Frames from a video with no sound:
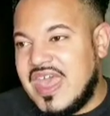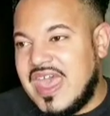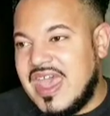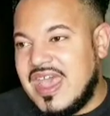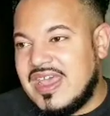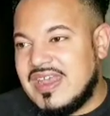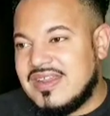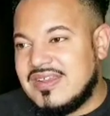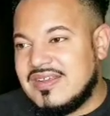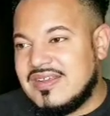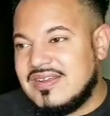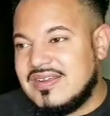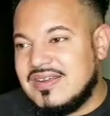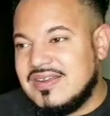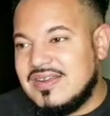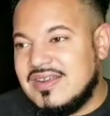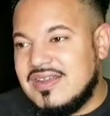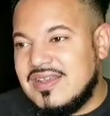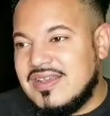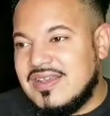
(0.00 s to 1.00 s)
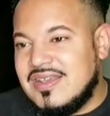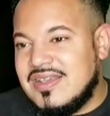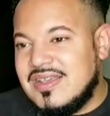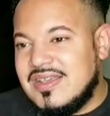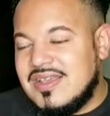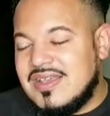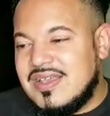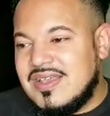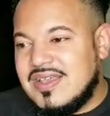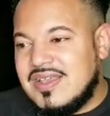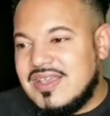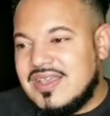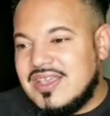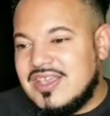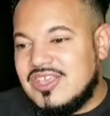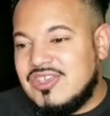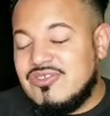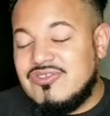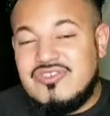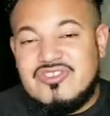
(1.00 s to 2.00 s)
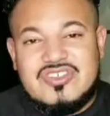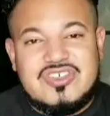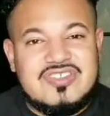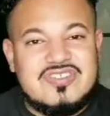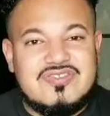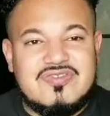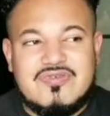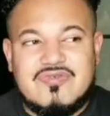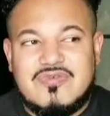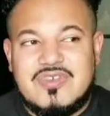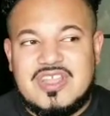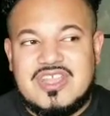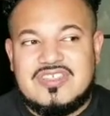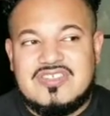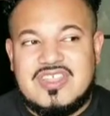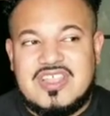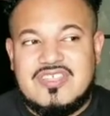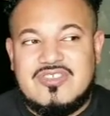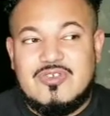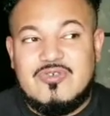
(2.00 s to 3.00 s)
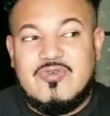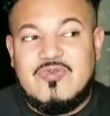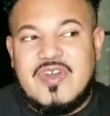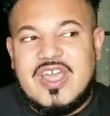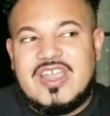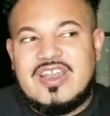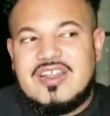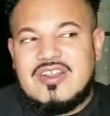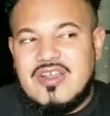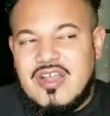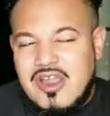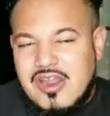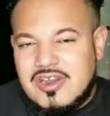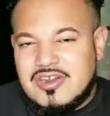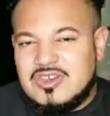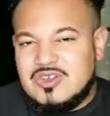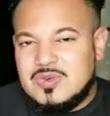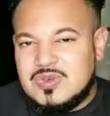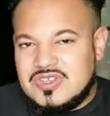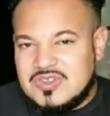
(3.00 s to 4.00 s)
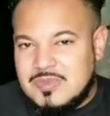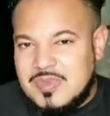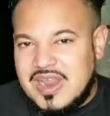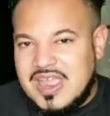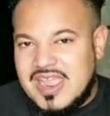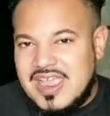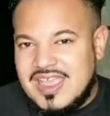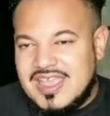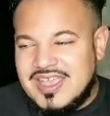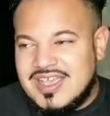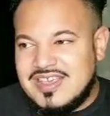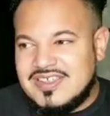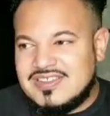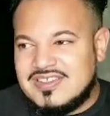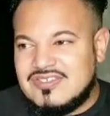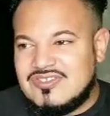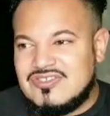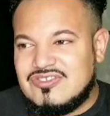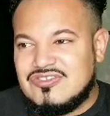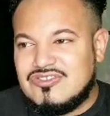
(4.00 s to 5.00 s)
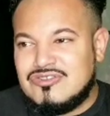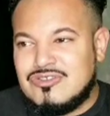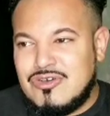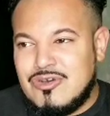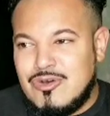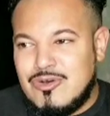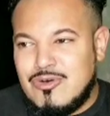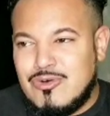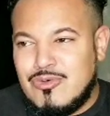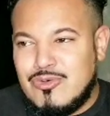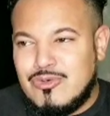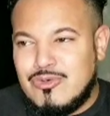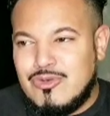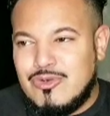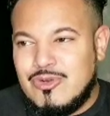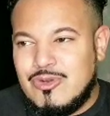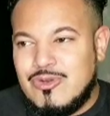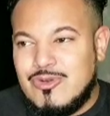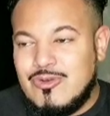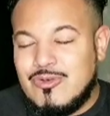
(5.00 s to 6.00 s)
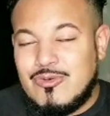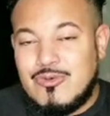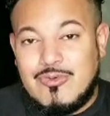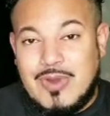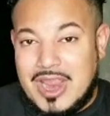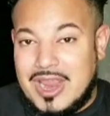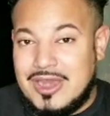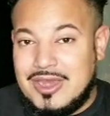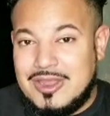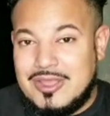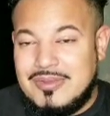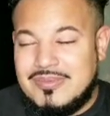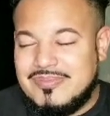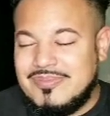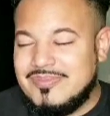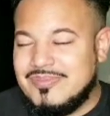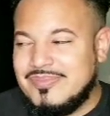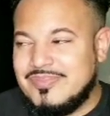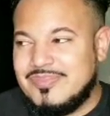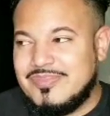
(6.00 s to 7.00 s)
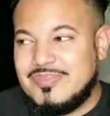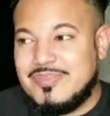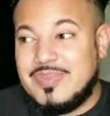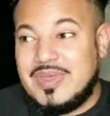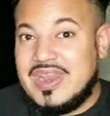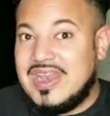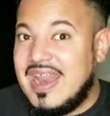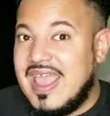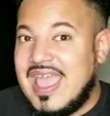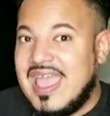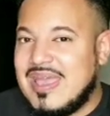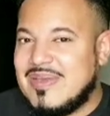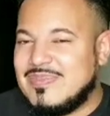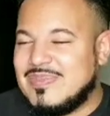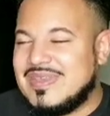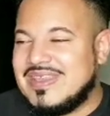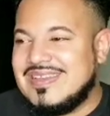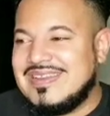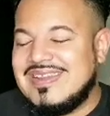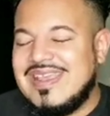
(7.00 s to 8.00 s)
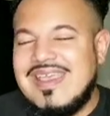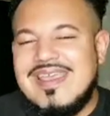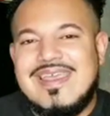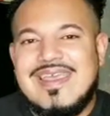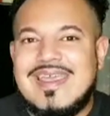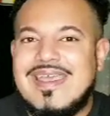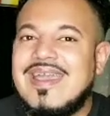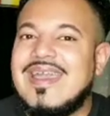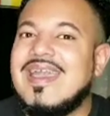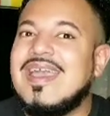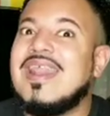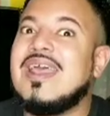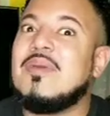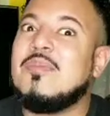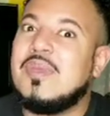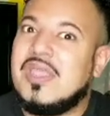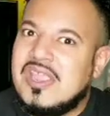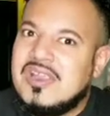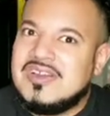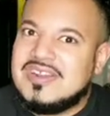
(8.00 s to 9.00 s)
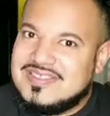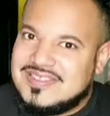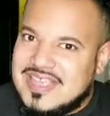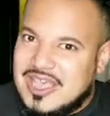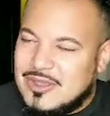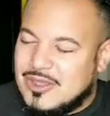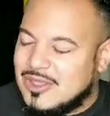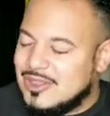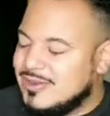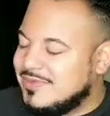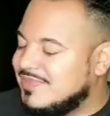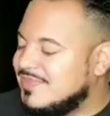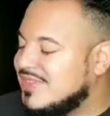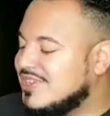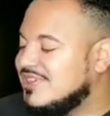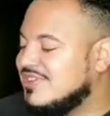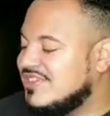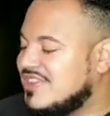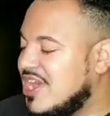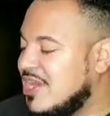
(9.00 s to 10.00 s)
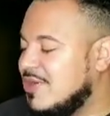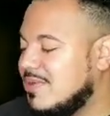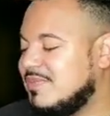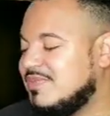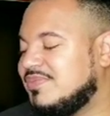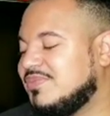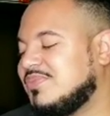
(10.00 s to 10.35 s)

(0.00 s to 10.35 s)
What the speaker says: that you find it hard to explain because it's so random, but it happened, and I'm here to tell you. So